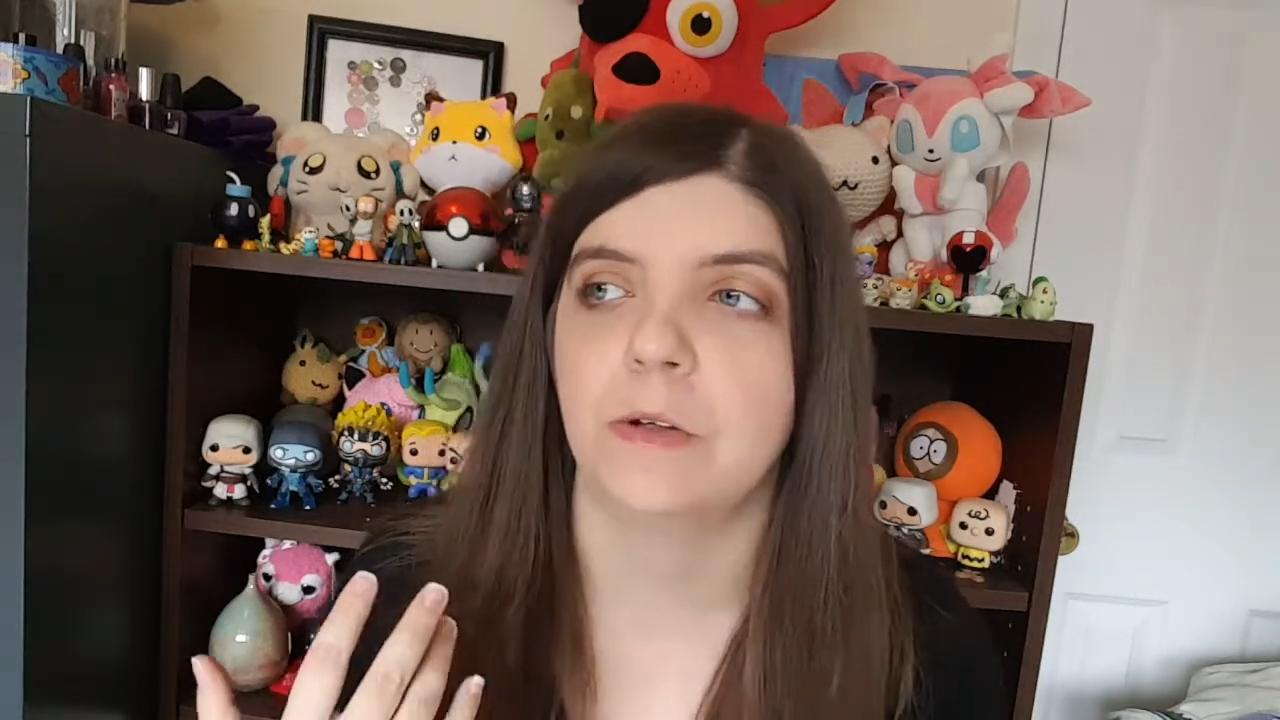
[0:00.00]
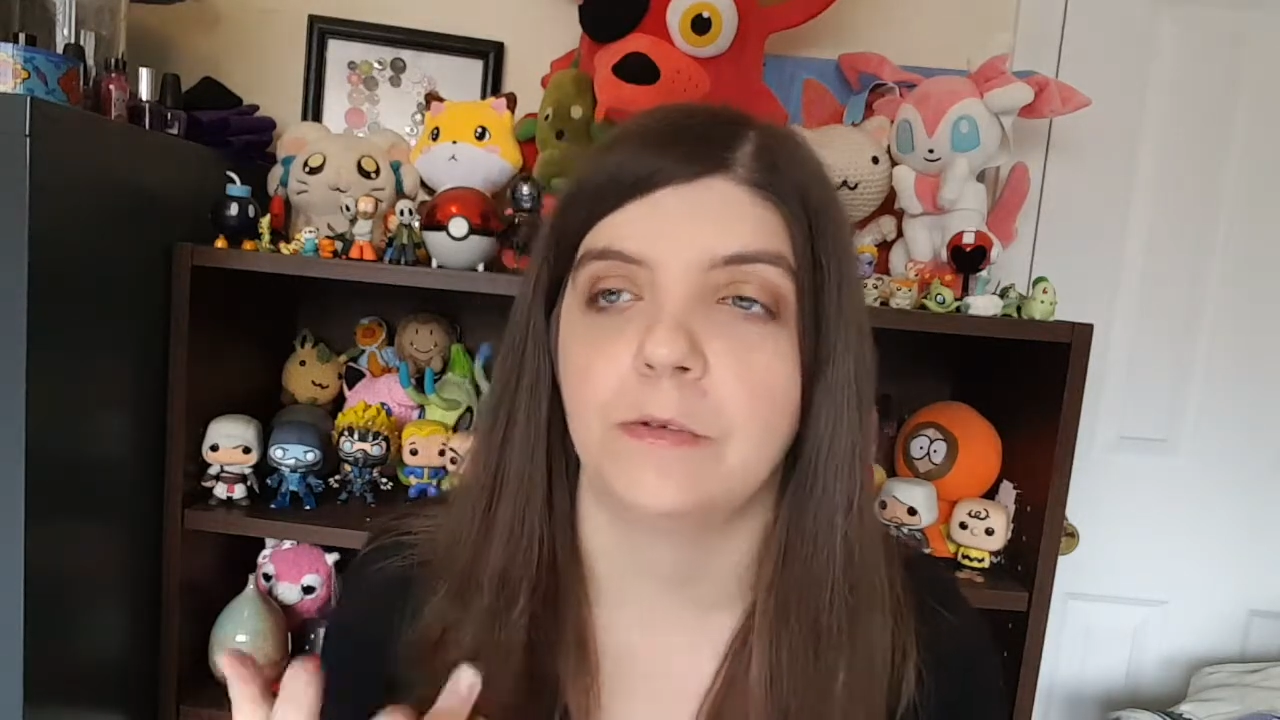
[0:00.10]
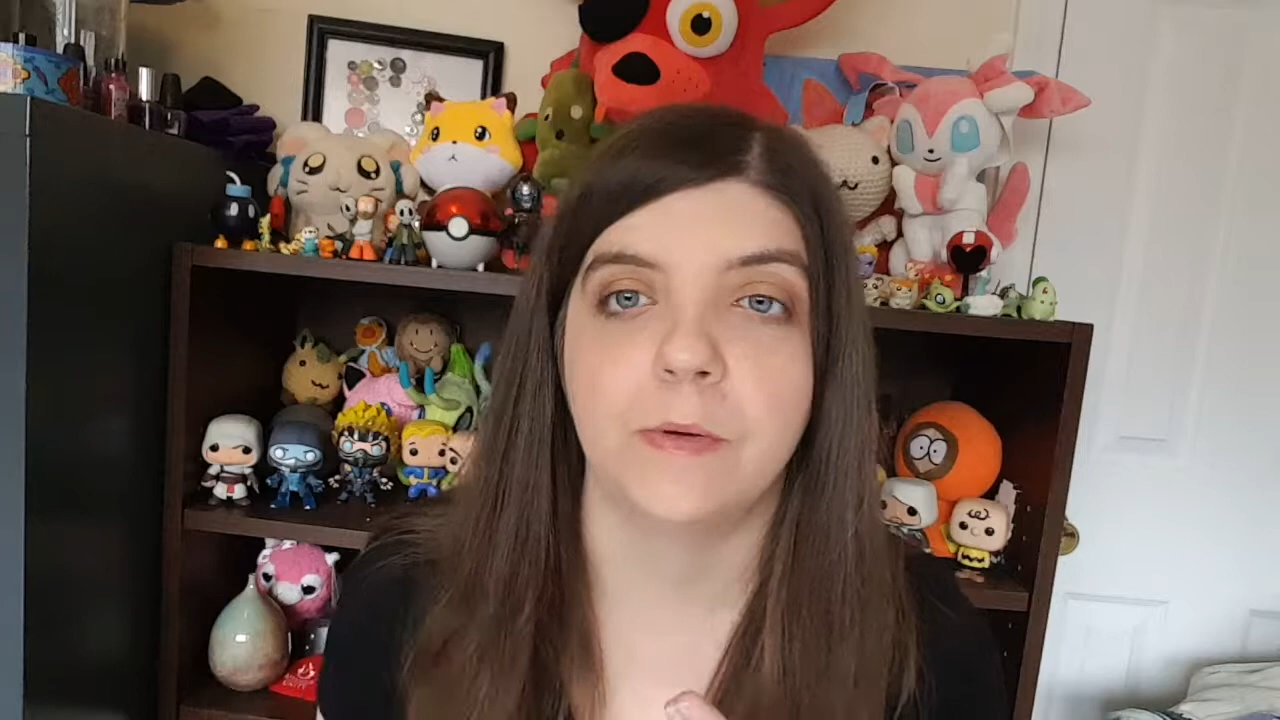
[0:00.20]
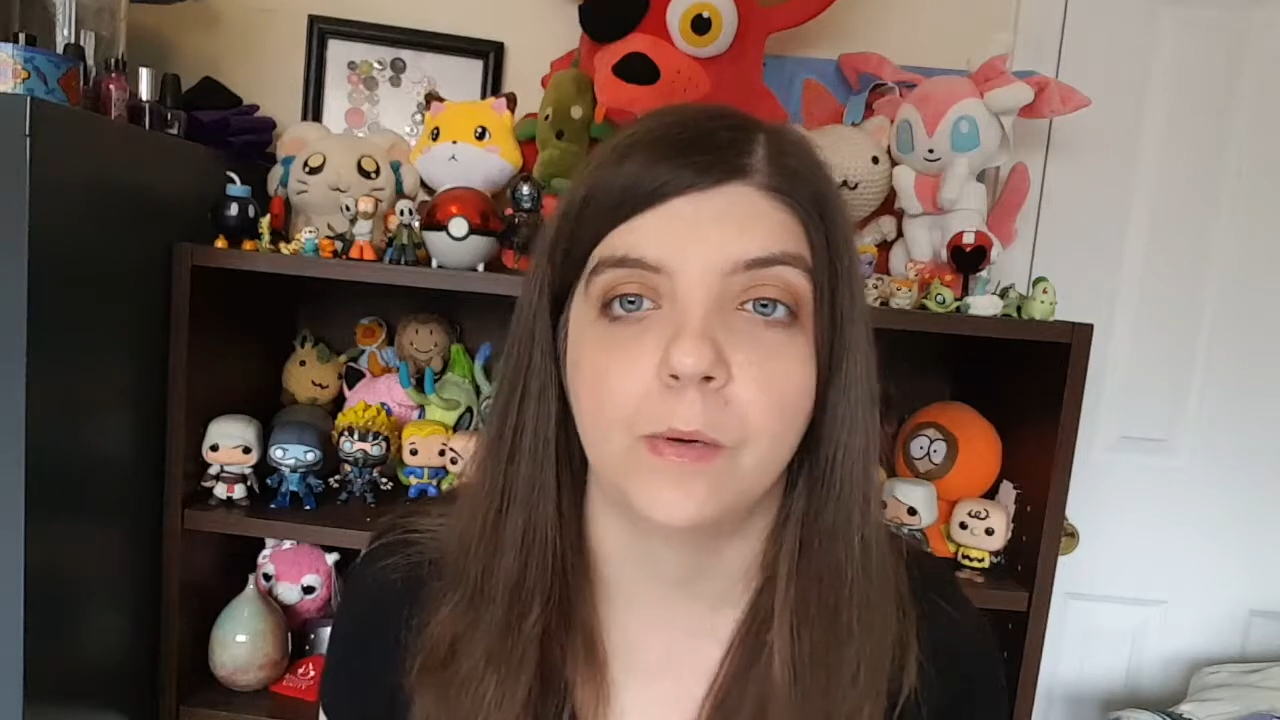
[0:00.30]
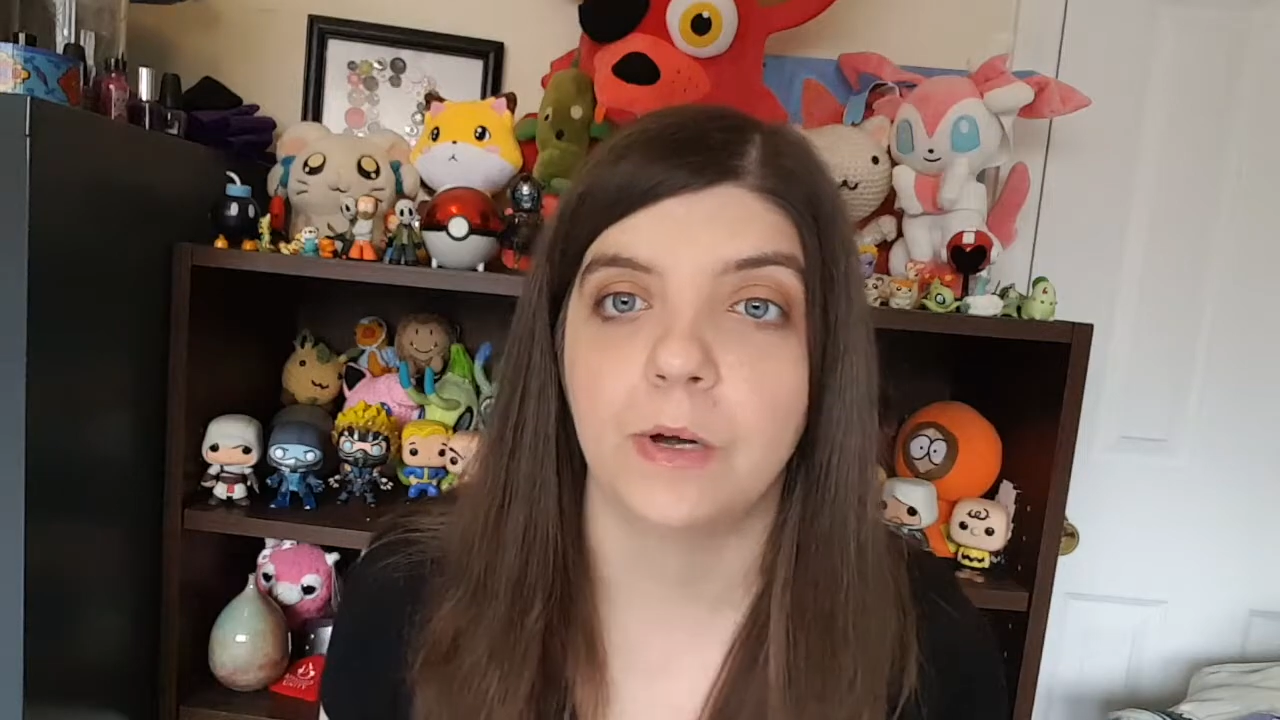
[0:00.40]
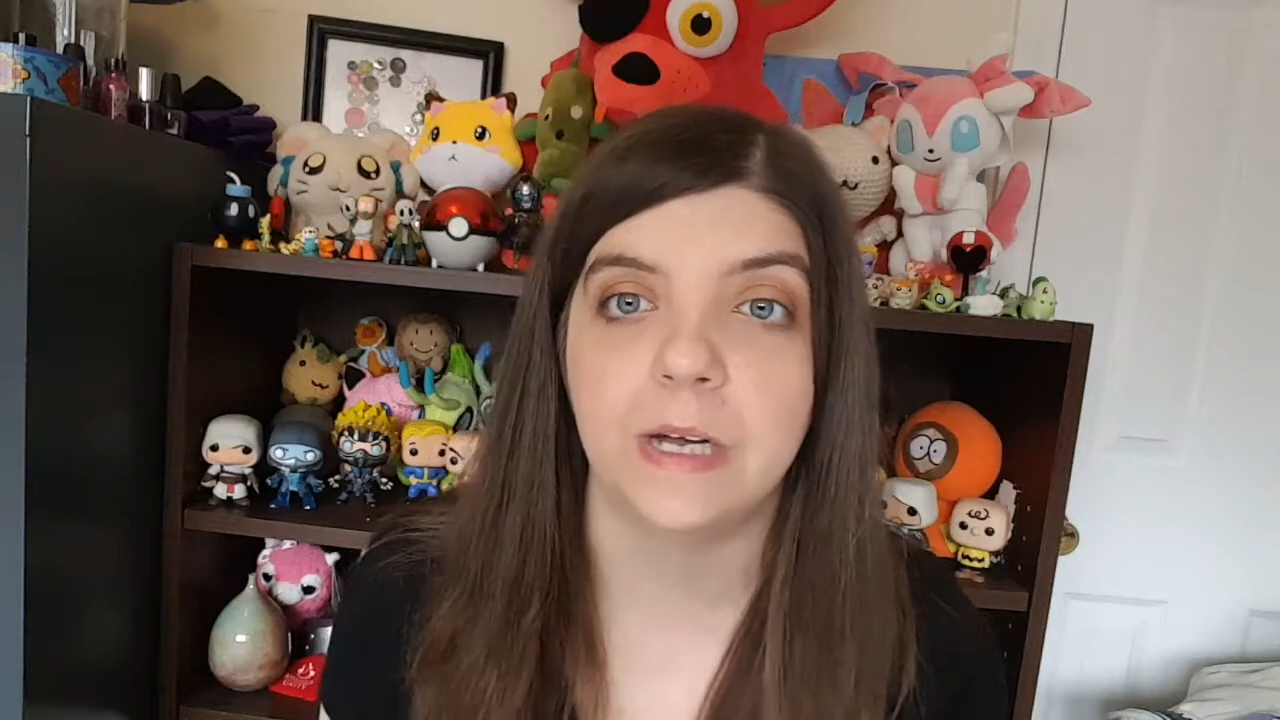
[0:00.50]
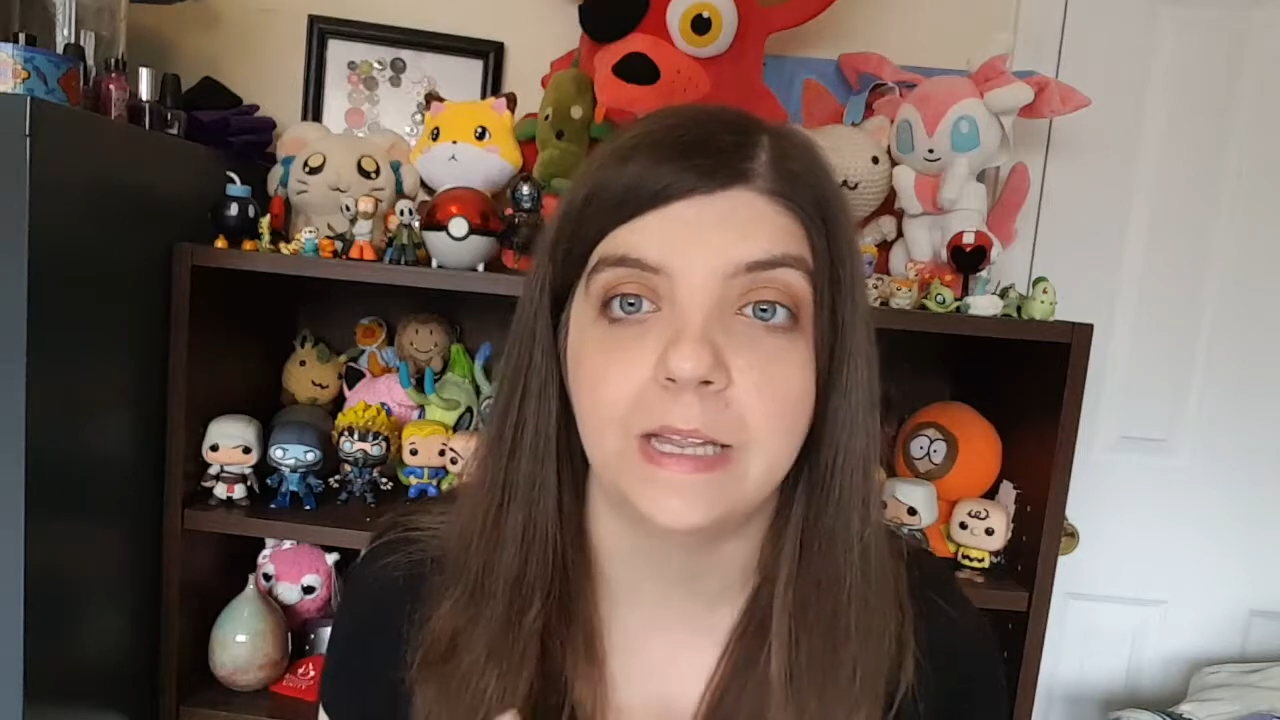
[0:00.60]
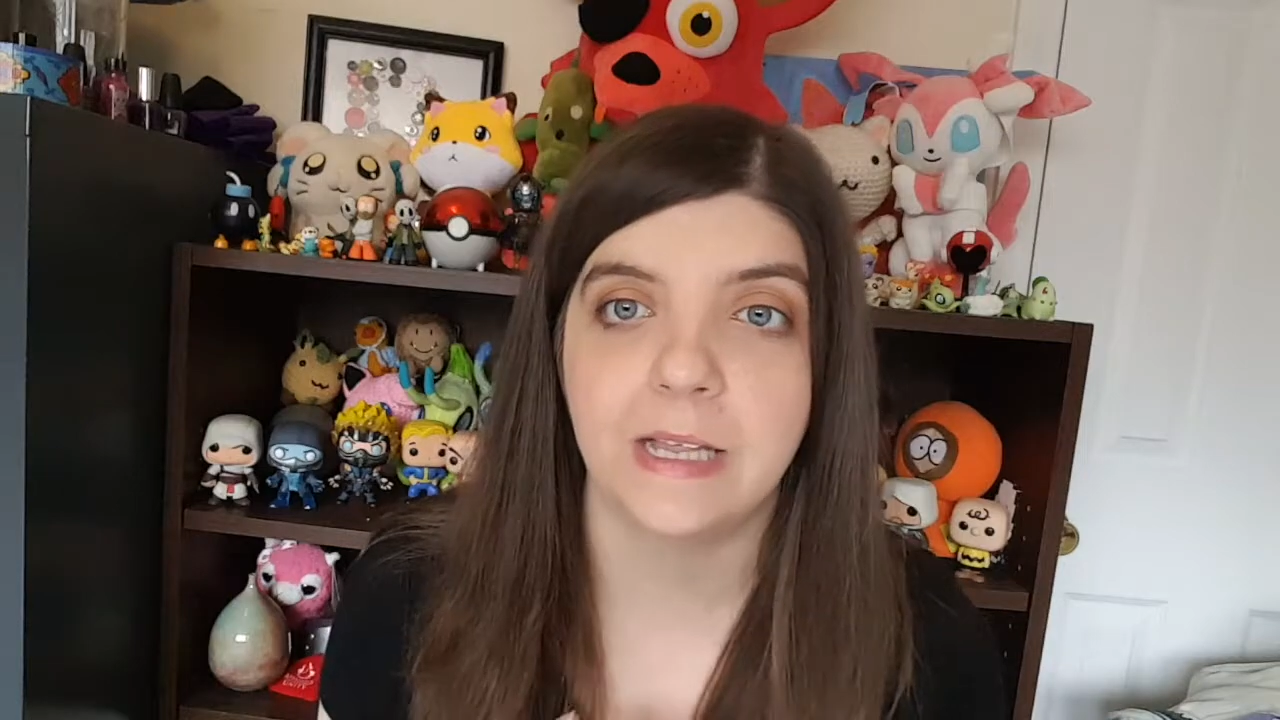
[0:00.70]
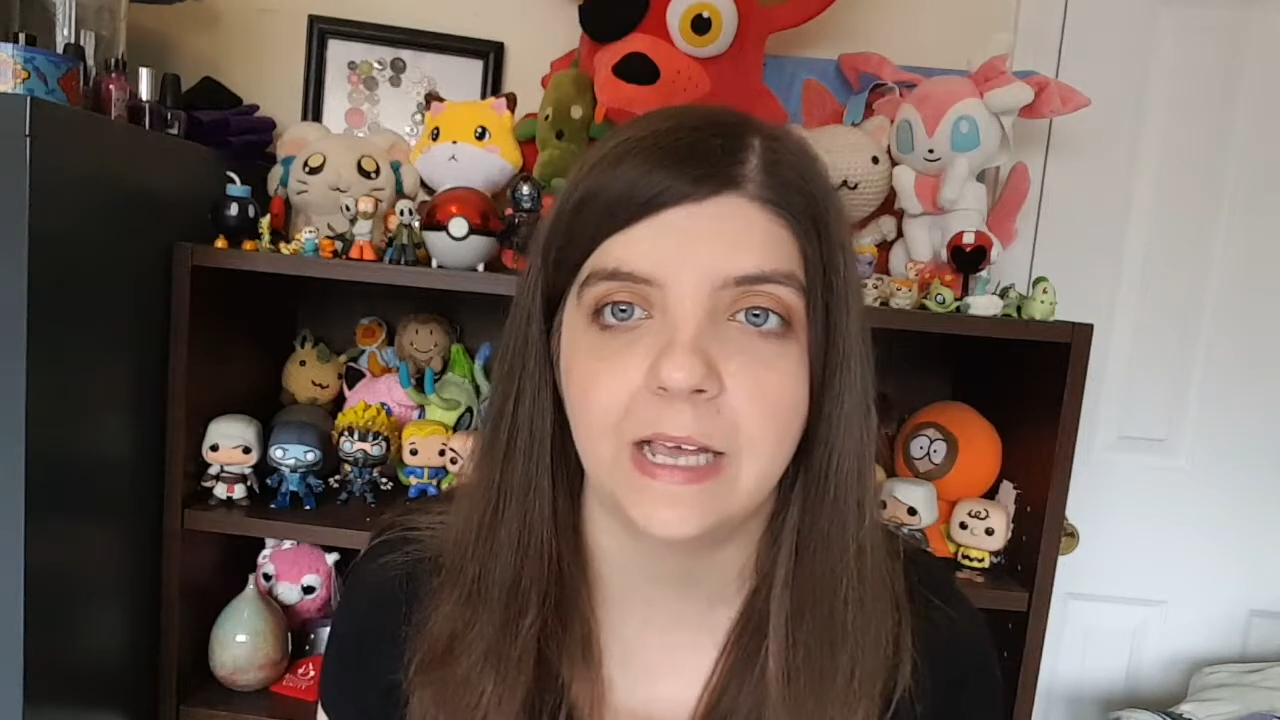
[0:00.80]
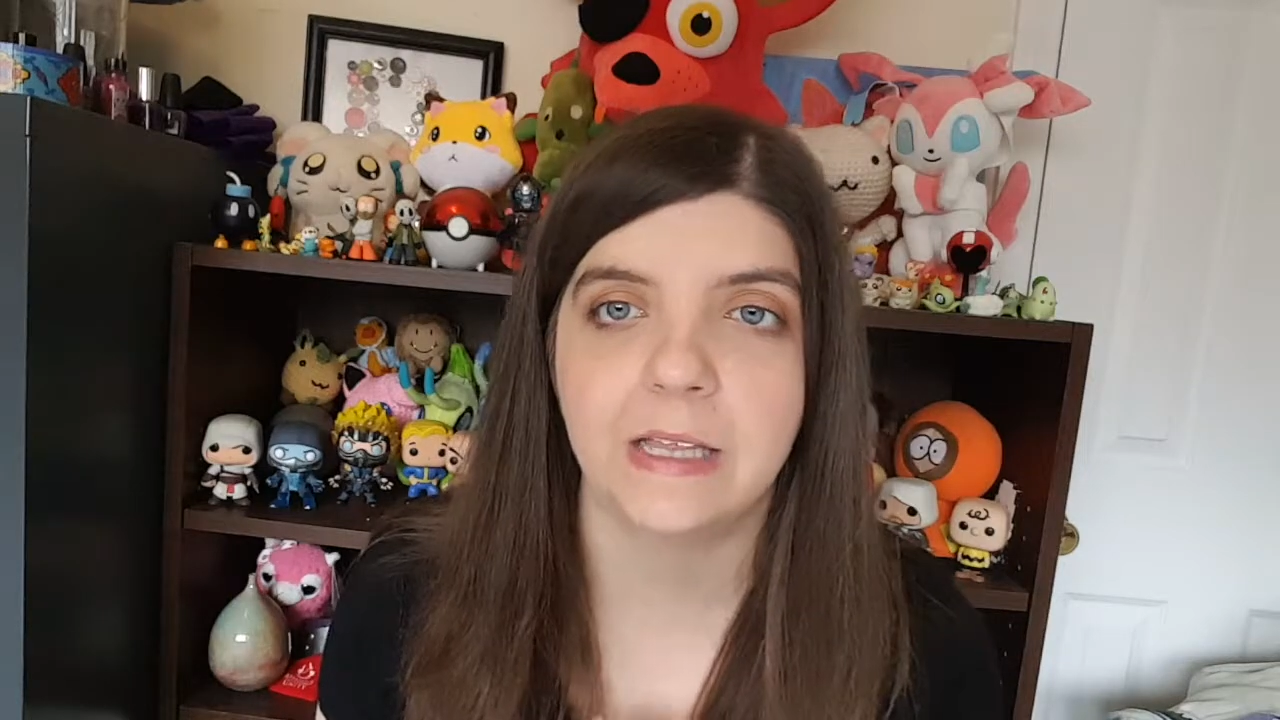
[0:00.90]
your phone or
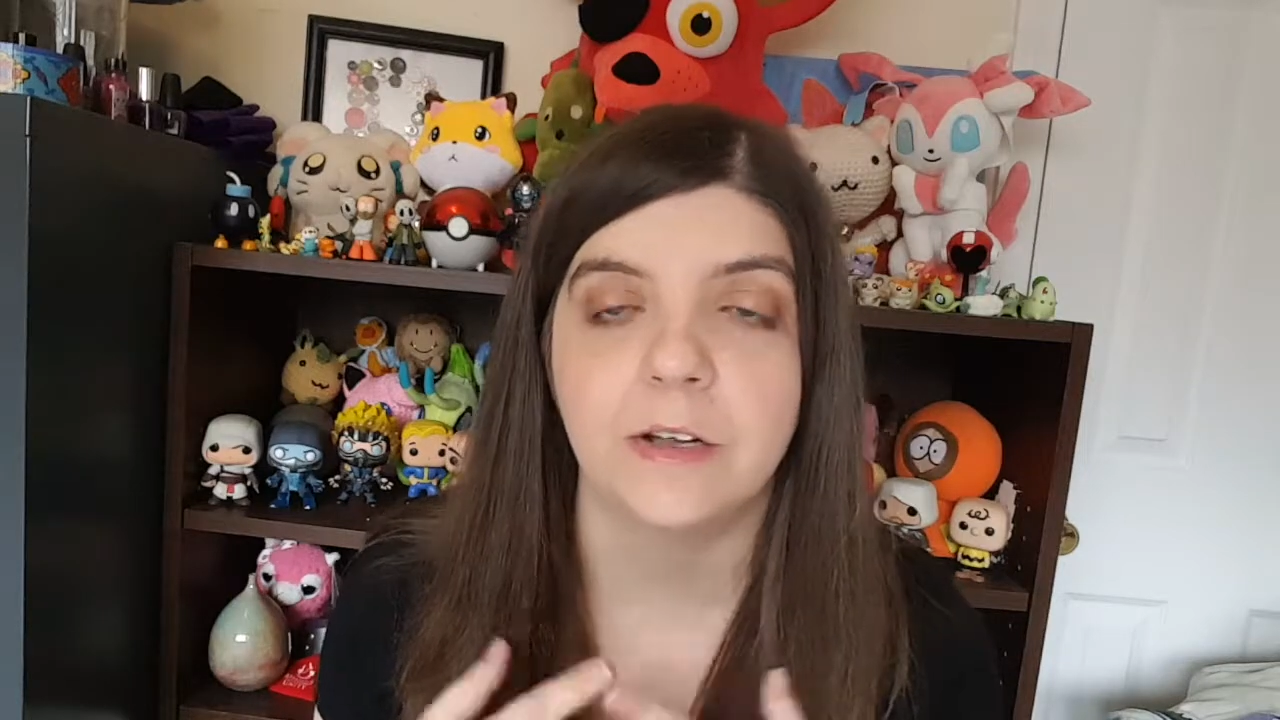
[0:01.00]
anything,